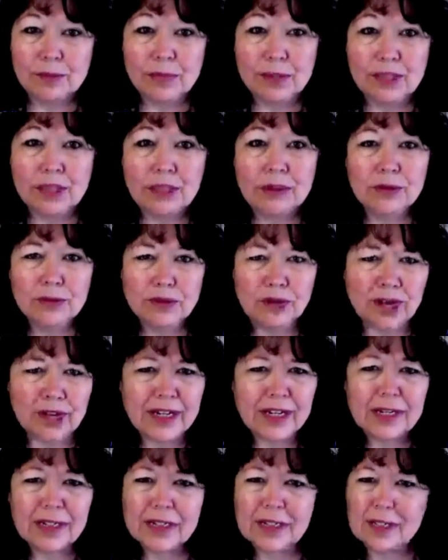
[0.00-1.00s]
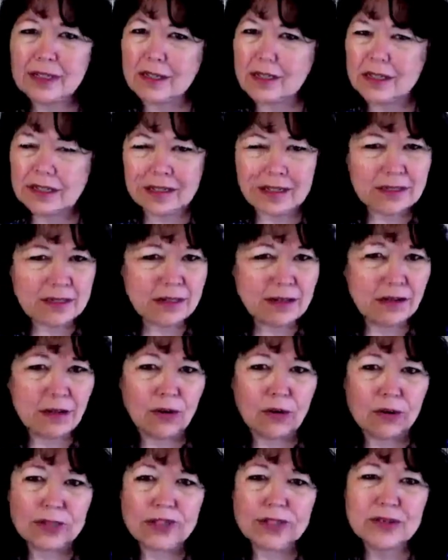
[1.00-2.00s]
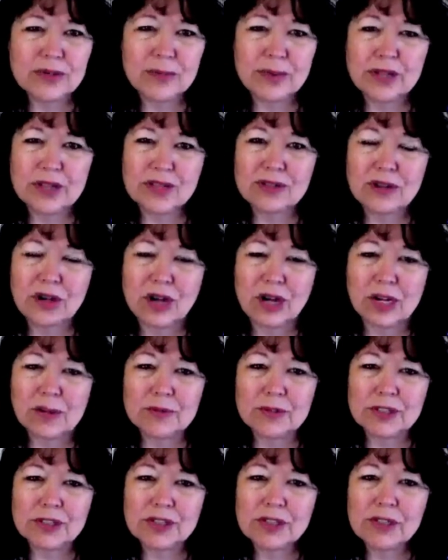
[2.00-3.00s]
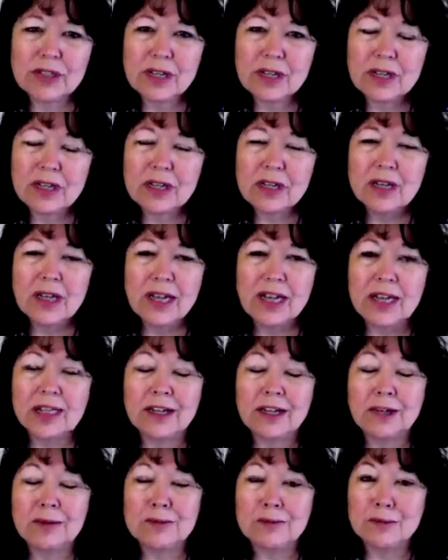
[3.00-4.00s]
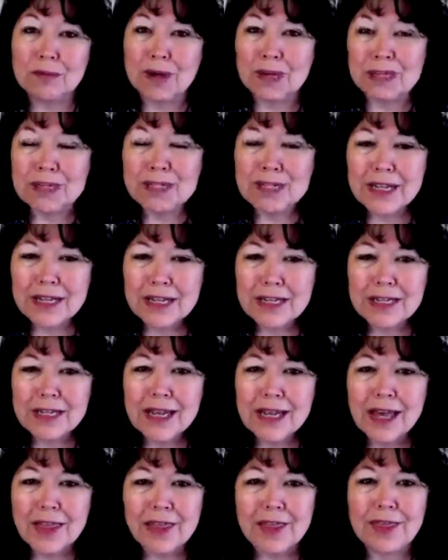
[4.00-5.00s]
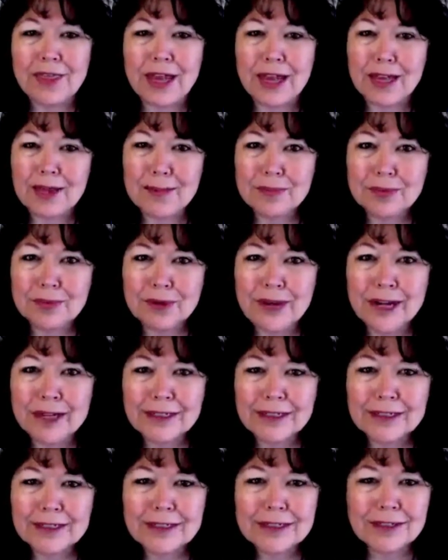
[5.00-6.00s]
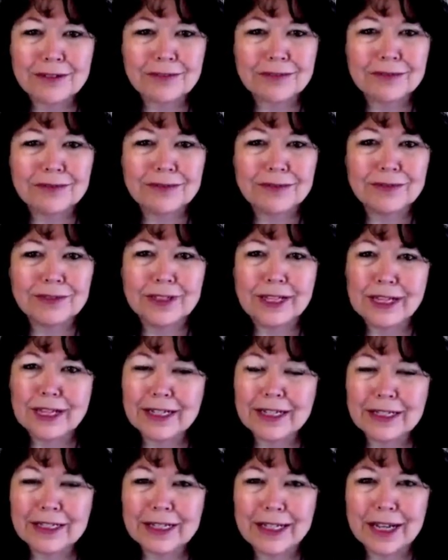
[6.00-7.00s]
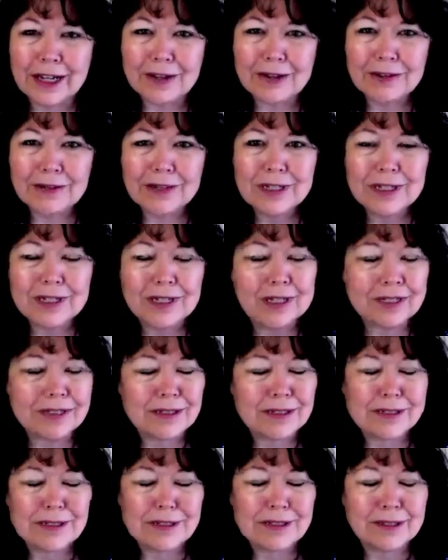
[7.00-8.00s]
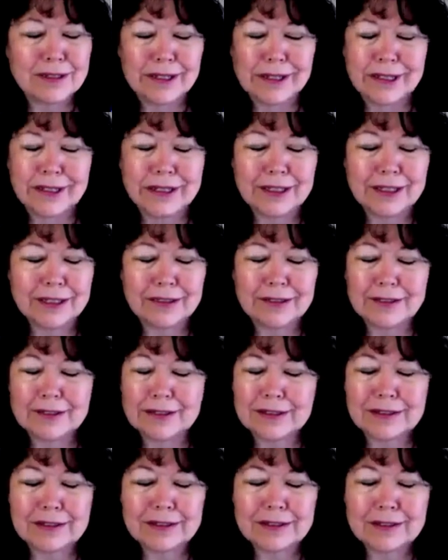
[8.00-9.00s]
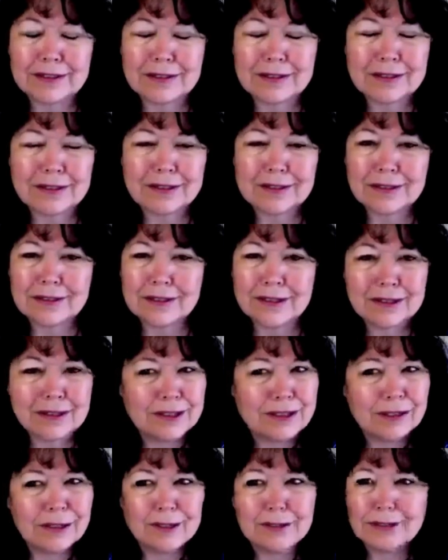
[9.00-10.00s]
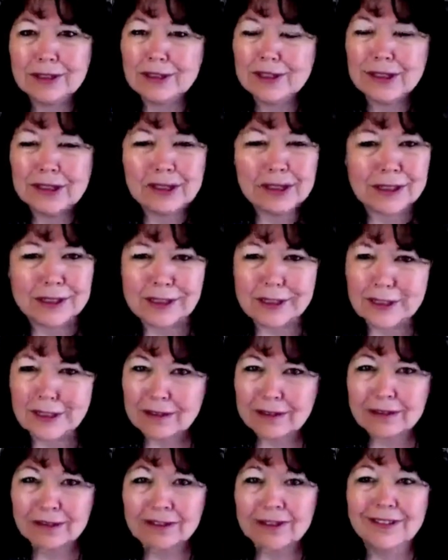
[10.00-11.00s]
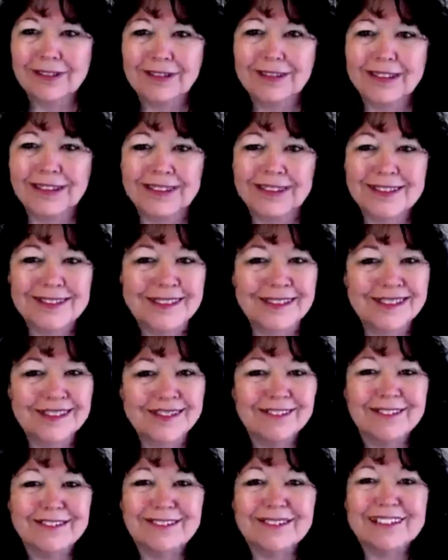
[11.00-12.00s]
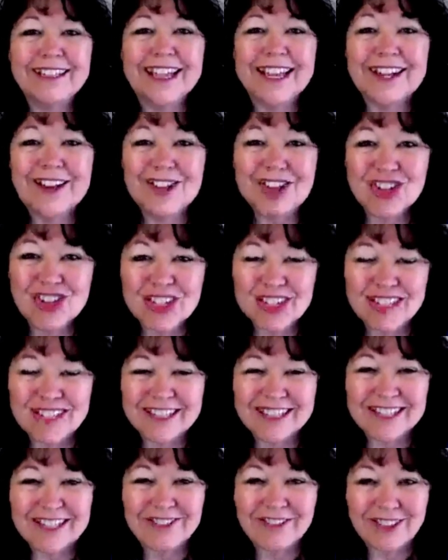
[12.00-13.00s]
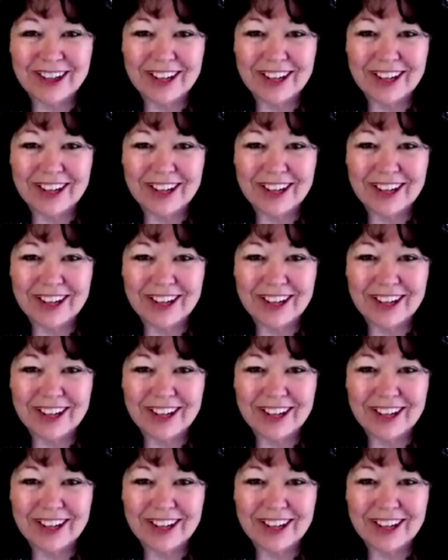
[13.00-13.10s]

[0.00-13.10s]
Being right isn't always the best option. And on Monday, that practice of letting go is like, it's the only thing. It's the only energy that's